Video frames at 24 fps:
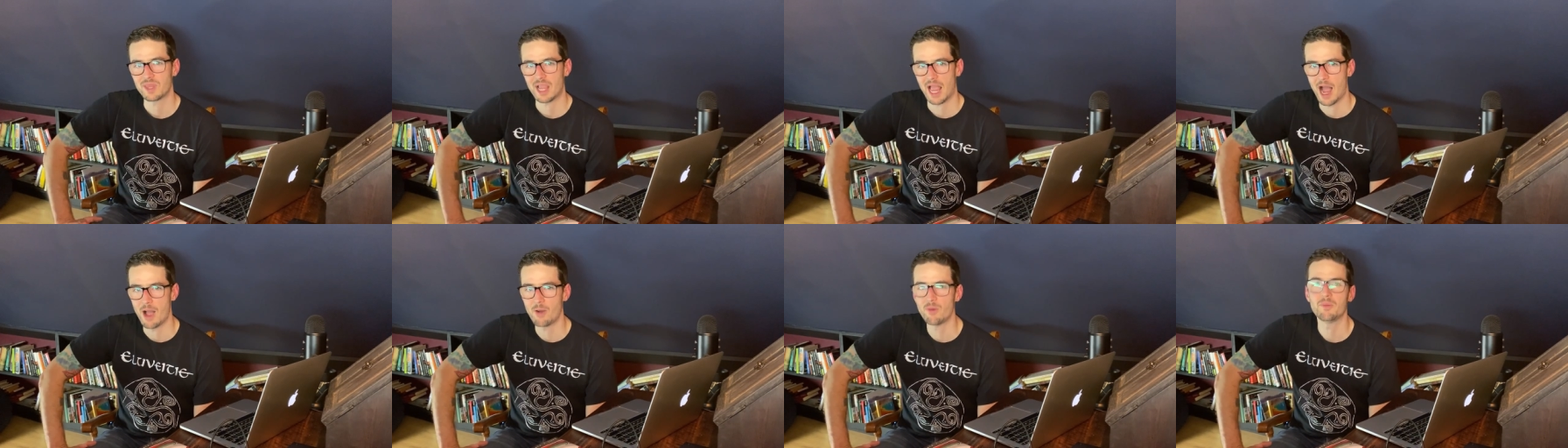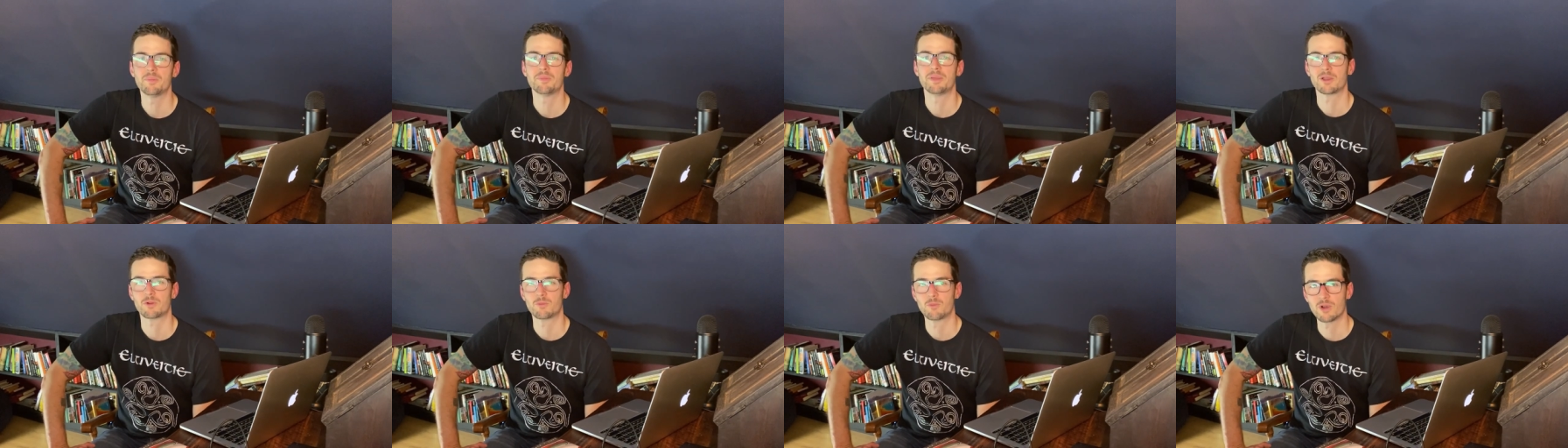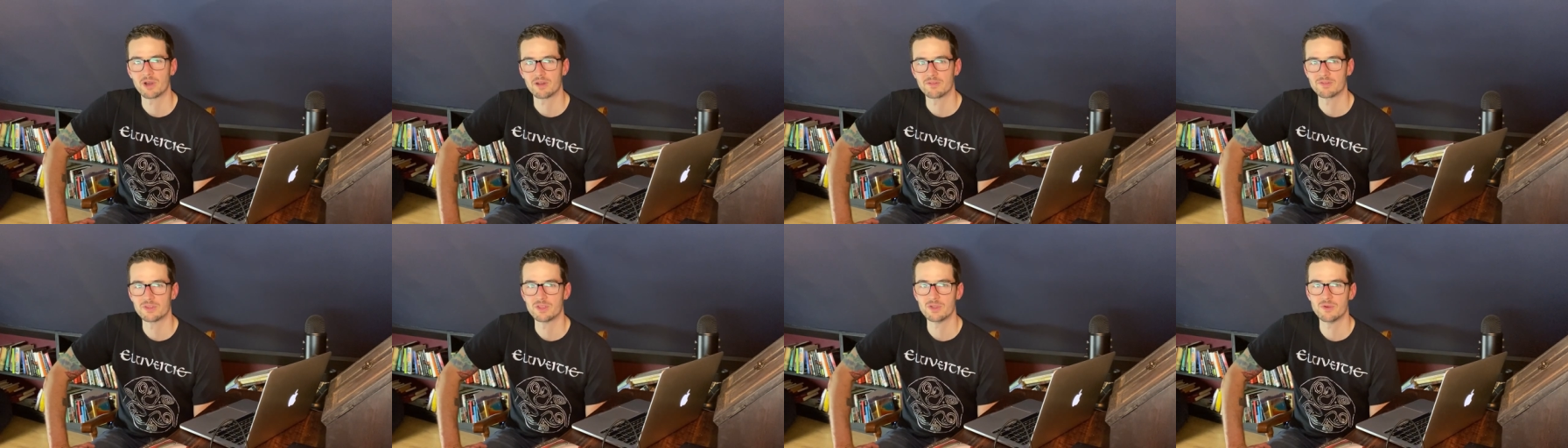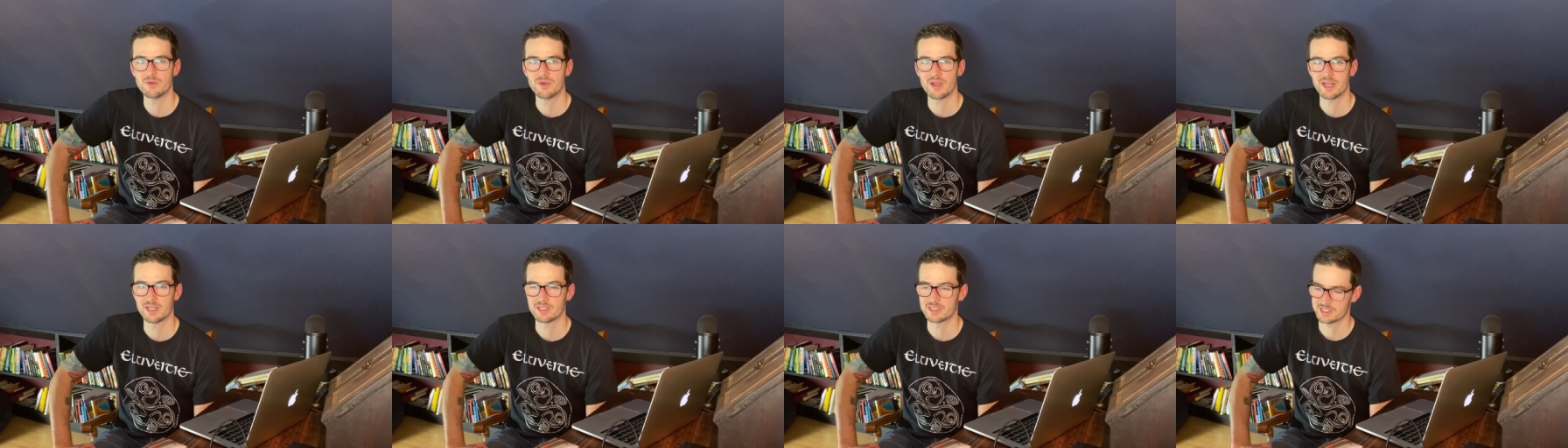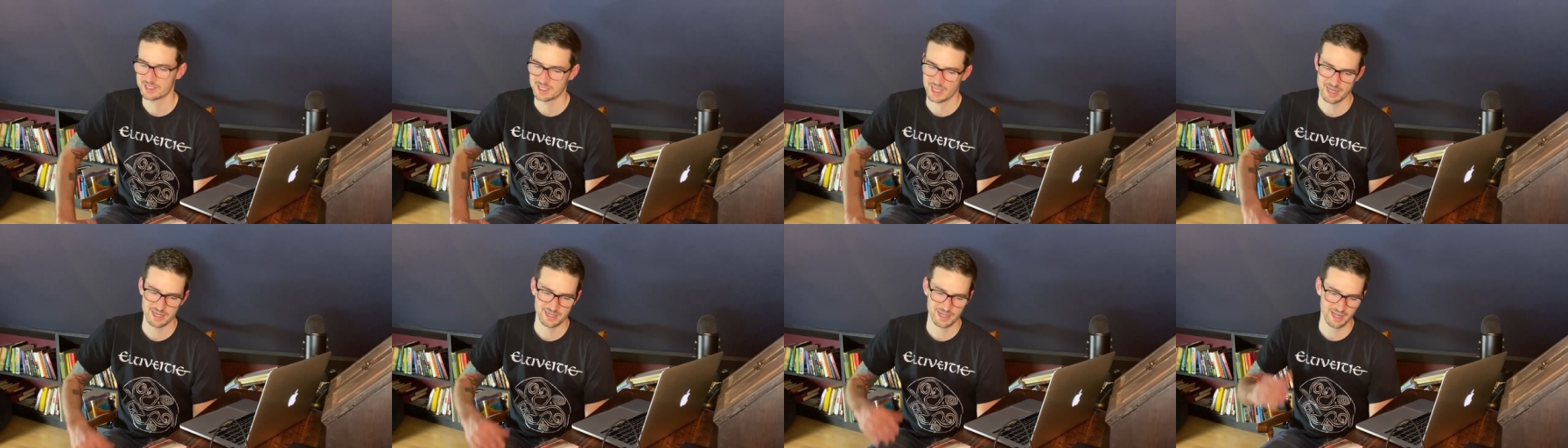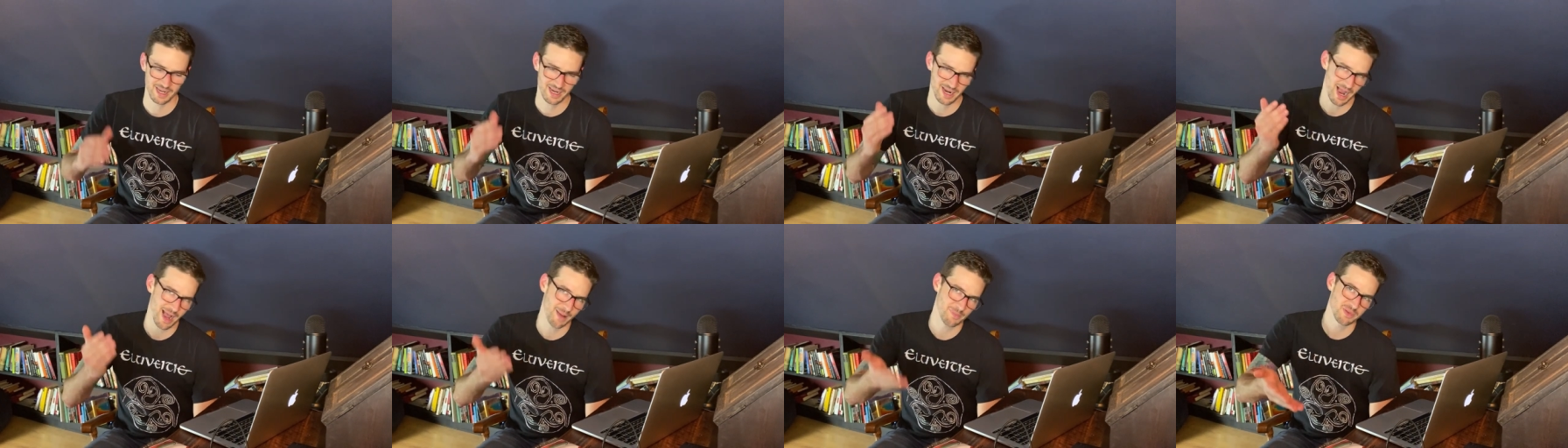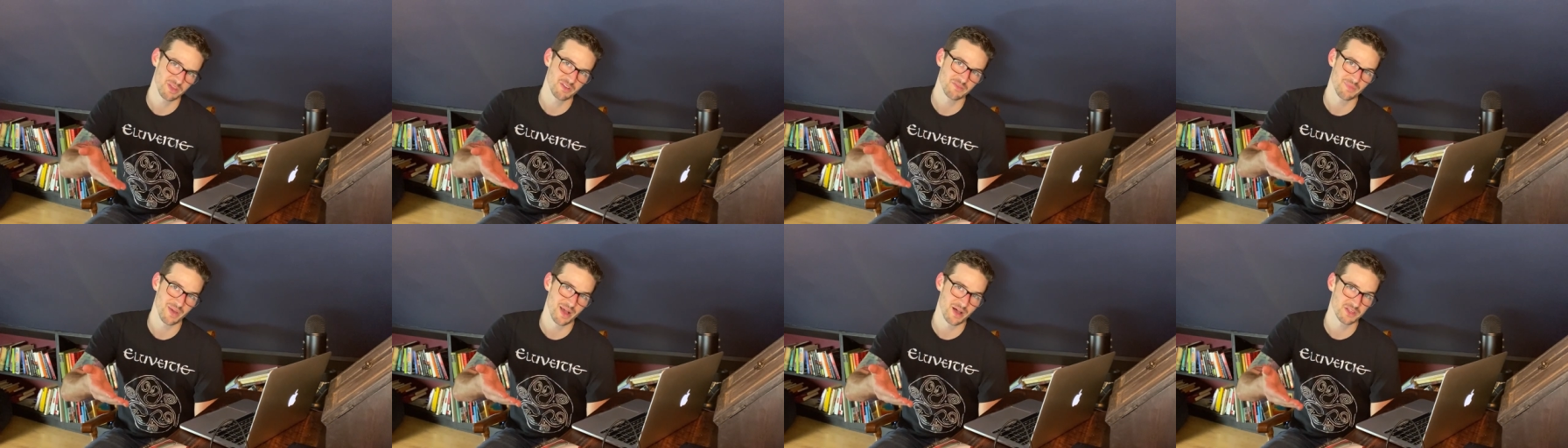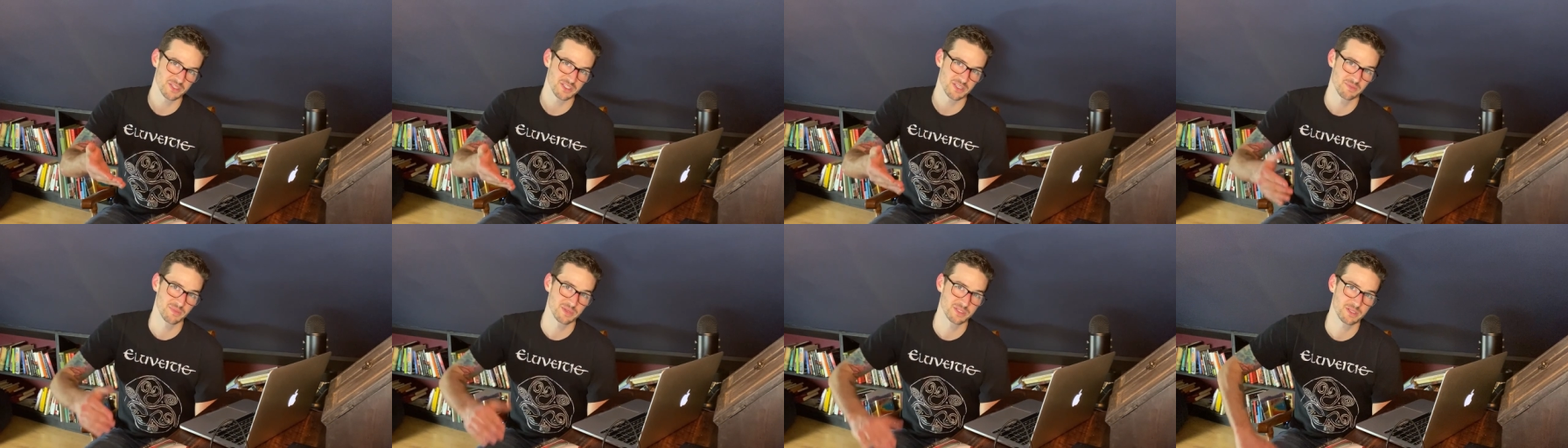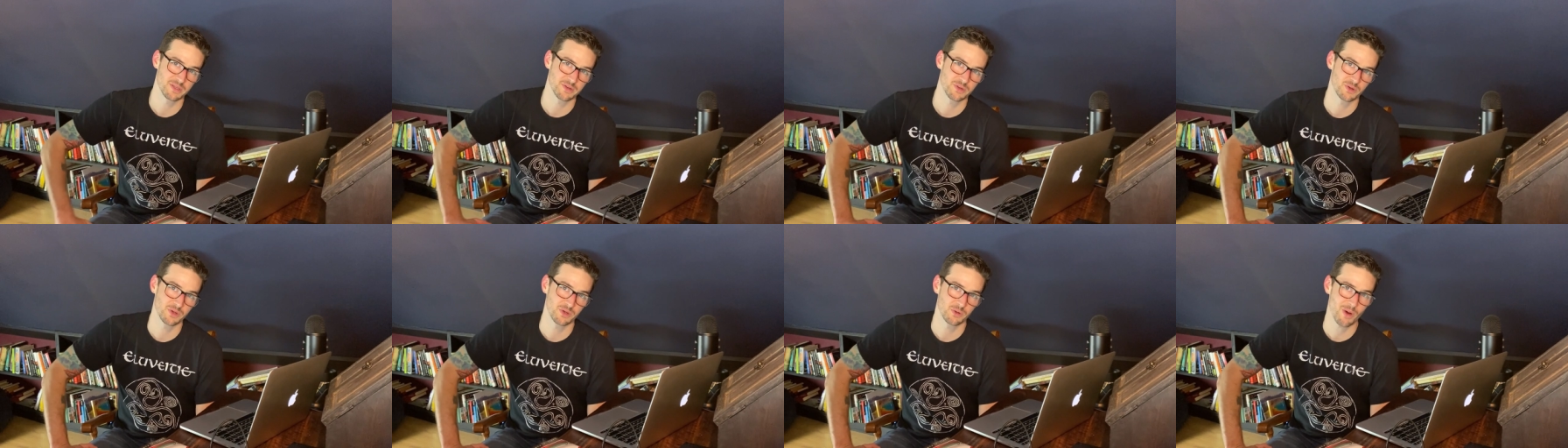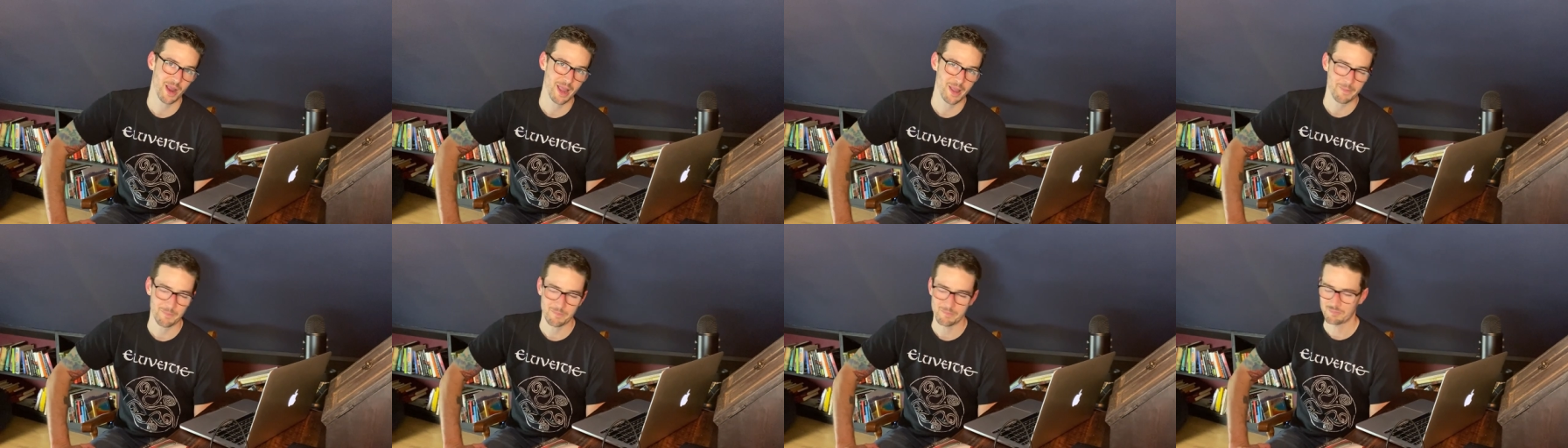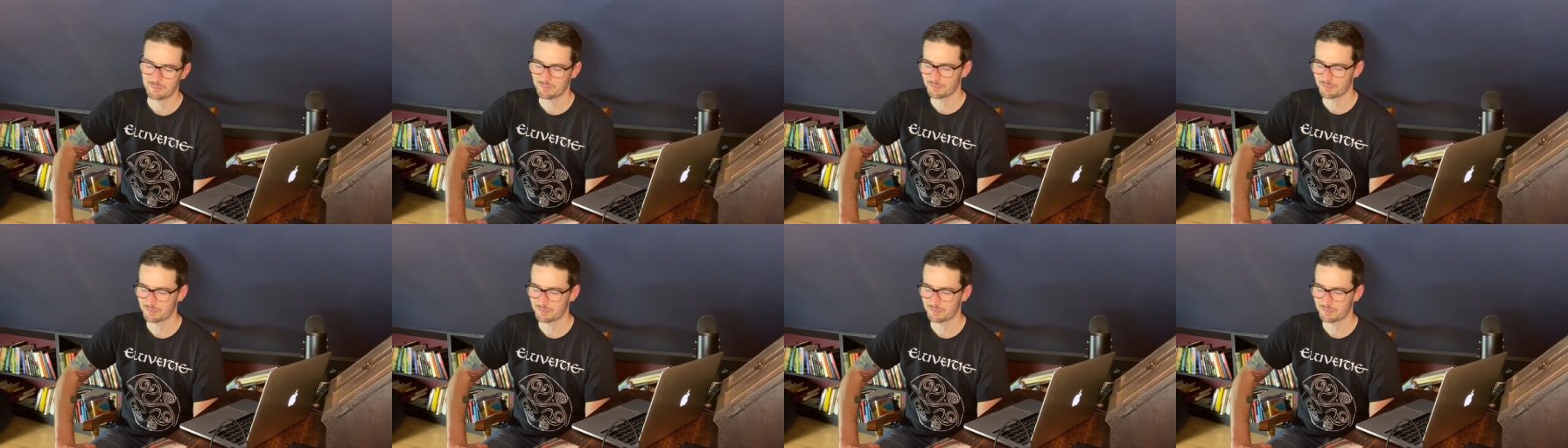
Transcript: I will pick one of you and send a copy of Malice and Mistletoe your way.